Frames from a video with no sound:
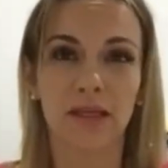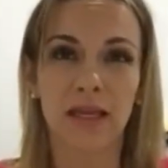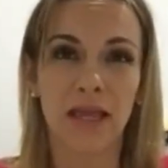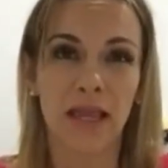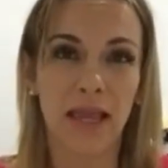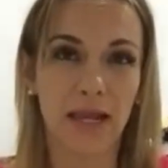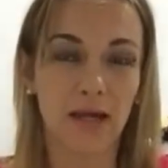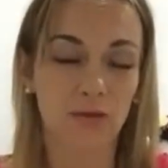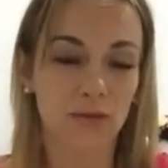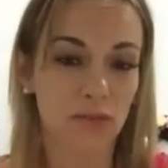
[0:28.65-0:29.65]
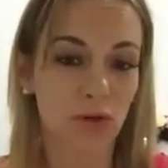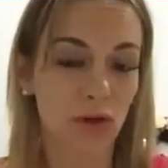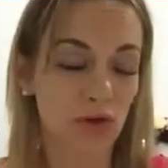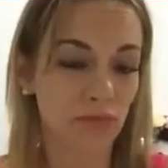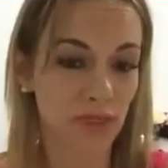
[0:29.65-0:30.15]
how
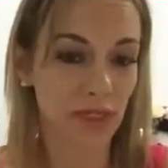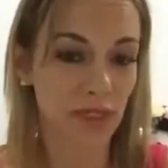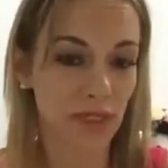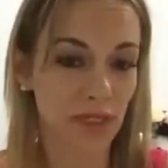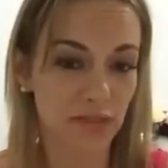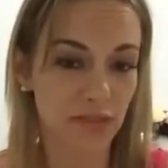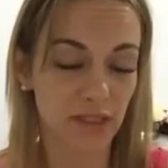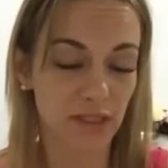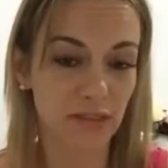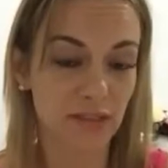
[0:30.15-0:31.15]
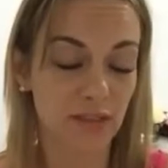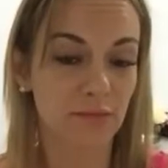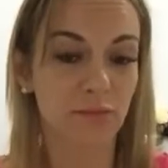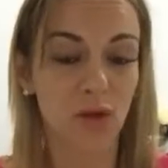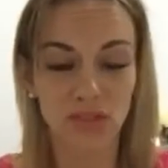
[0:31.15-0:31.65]
to overcome those things,
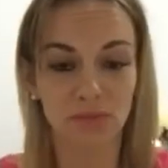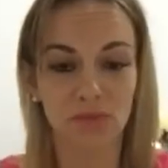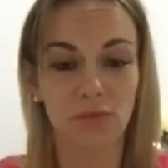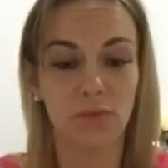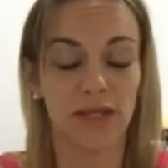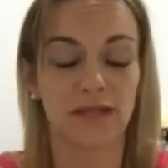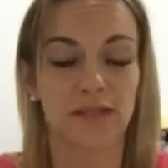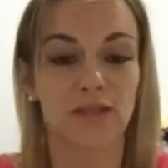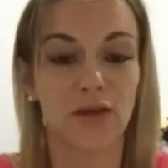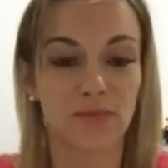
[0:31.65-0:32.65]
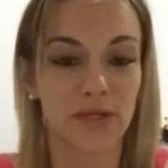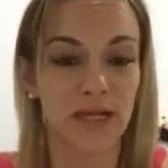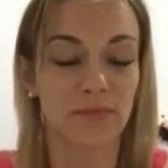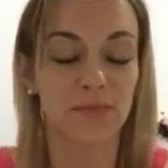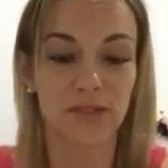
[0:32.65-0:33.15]
possible ways to
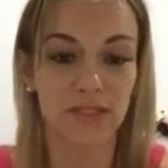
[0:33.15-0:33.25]
overcome those things.